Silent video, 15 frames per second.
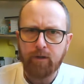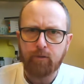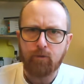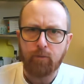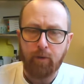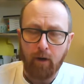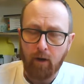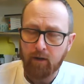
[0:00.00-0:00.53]
through a
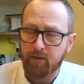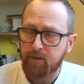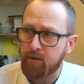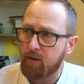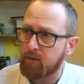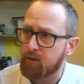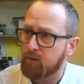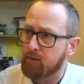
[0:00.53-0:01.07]
park, as
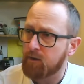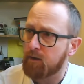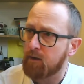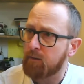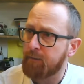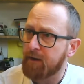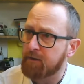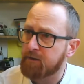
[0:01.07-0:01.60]
I was
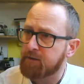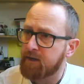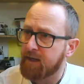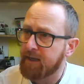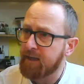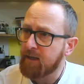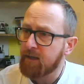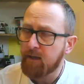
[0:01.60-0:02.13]
about to
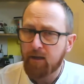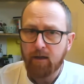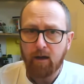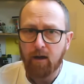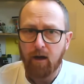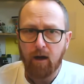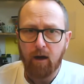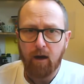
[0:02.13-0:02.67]
say,
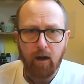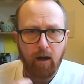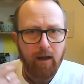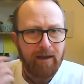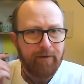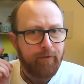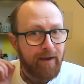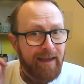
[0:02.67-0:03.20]

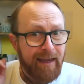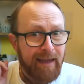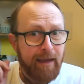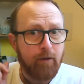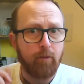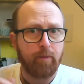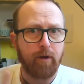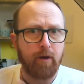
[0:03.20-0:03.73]
if I
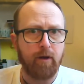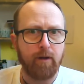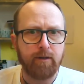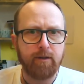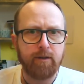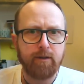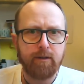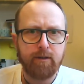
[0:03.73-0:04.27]
hear a bird,
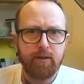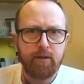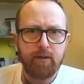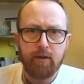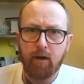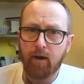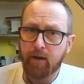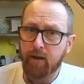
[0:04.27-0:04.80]

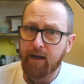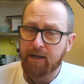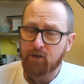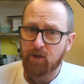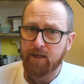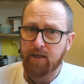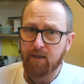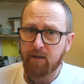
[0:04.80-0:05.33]
I can
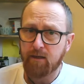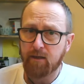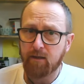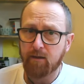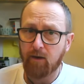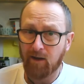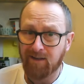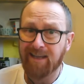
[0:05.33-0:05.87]
actually
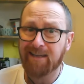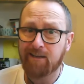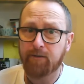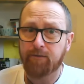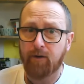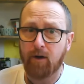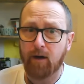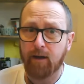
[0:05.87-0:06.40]

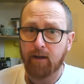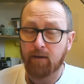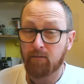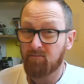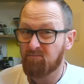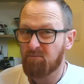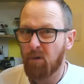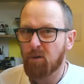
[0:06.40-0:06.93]
identify
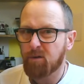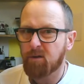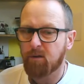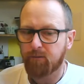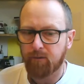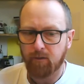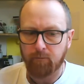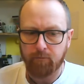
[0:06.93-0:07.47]
most of
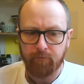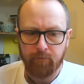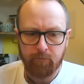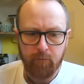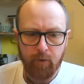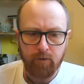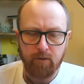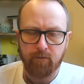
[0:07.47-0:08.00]
the
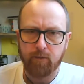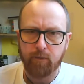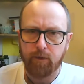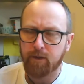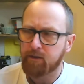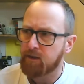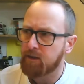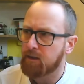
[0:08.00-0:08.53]

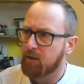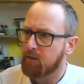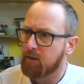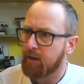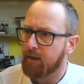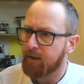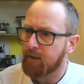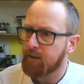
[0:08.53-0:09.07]
birds in the
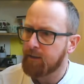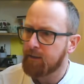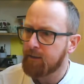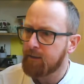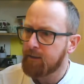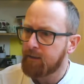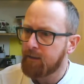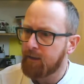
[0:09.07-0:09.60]
UK,
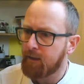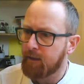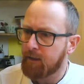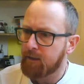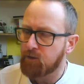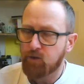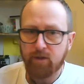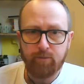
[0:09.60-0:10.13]

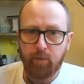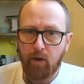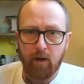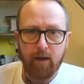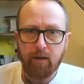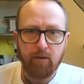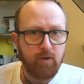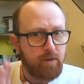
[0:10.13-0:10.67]
just
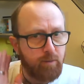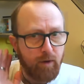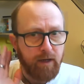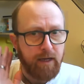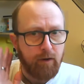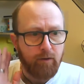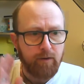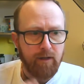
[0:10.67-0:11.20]
by
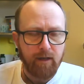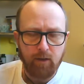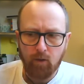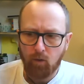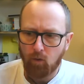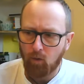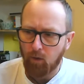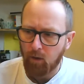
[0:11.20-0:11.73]
hearing their
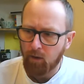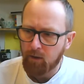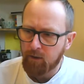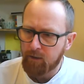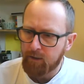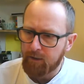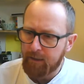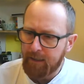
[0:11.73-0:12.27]
call,
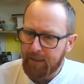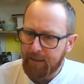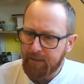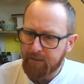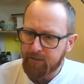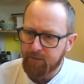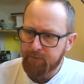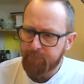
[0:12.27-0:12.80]

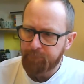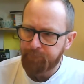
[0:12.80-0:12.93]
and